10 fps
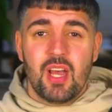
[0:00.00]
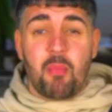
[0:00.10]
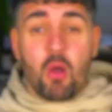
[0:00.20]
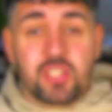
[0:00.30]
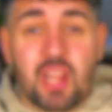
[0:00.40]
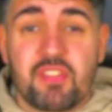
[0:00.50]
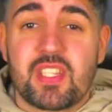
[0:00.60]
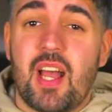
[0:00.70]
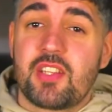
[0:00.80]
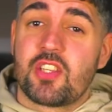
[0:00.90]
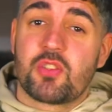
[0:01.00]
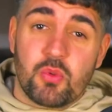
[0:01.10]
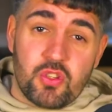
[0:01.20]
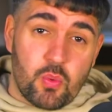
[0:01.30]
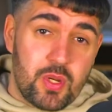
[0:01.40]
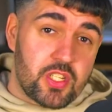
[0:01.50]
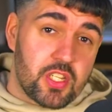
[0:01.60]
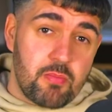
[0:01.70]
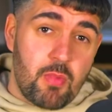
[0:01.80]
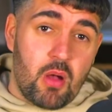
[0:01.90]
Most advertisers will switch to
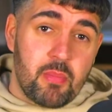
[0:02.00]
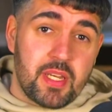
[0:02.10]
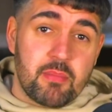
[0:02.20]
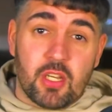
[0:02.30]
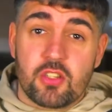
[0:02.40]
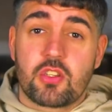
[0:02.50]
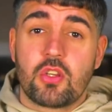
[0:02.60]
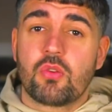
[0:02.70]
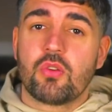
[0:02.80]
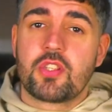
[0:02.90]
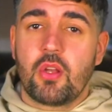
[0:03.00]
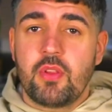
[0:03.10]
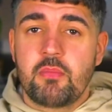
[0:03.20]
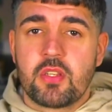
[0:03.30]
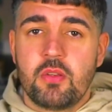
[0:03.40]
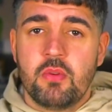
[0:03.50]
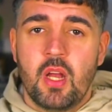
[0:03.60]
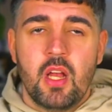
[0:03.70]
smart bidding because Google told them to.